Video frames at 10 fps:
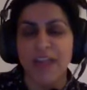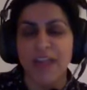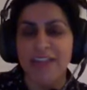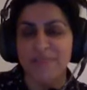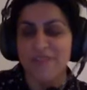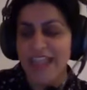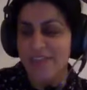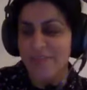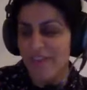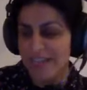I had a
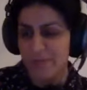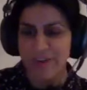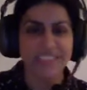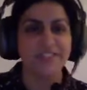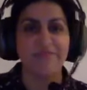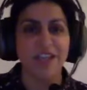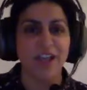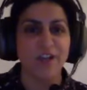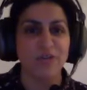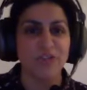vague phase where I didn't really
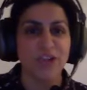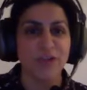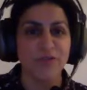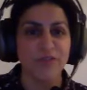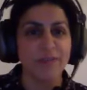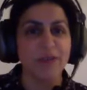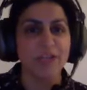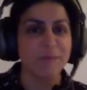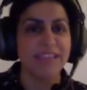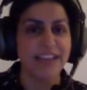like contract law very
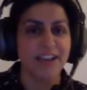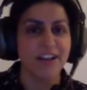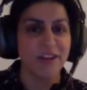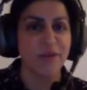much, but then I kind